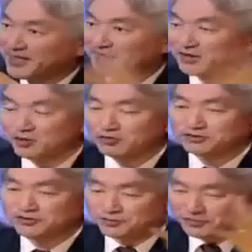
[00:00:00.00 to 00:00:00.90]
that it
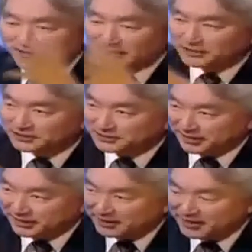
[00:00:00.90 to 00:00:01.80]
goes through the kitchen
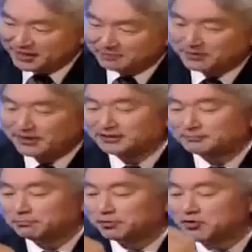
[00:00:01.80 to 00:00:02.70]
sink, but then
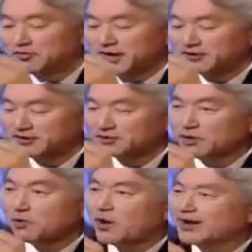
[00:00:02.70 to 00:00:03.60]
it's blown out into
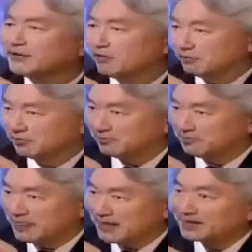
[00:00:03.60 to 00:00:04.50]
a white hole.
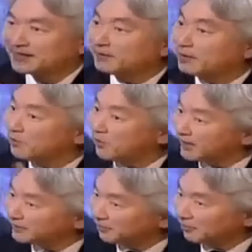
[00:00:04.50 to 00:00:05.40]
Now, a
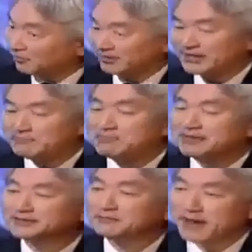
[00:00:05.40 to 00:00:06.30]
white hole
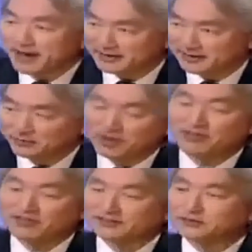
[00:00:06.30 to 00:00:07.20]
emits matter
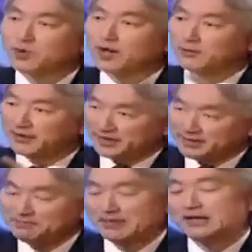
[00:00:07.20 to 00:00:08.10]
rather than swallowing it
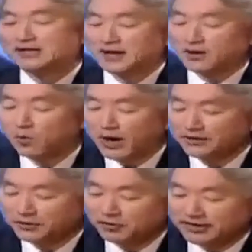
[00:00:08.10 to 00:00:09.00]
up. A
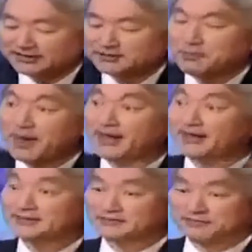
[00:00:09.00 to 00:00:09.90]
white hole
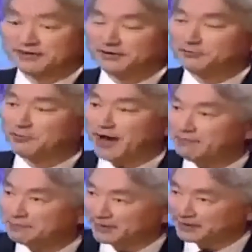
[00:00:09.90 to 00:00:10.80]
expands very
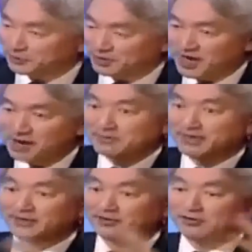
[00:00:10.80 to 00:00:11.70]
rapidly to
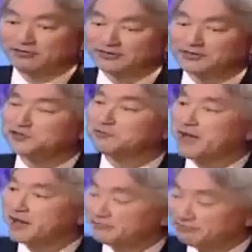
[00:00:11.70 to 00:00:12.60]
accommodate all this new
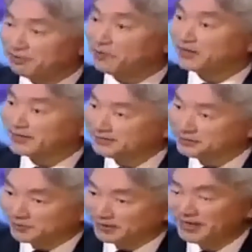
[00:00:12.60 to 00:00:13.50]
matter flowing
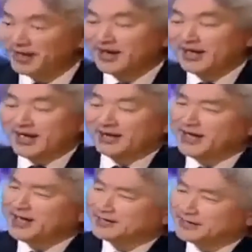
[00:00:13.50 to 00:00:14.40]
into it. And
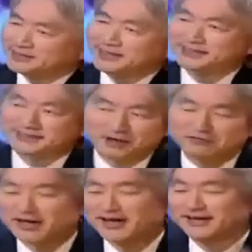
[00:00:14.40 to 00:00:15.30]
hey, doesn't that
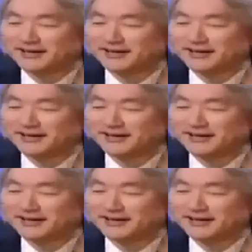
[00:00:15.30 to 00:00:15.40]
sound like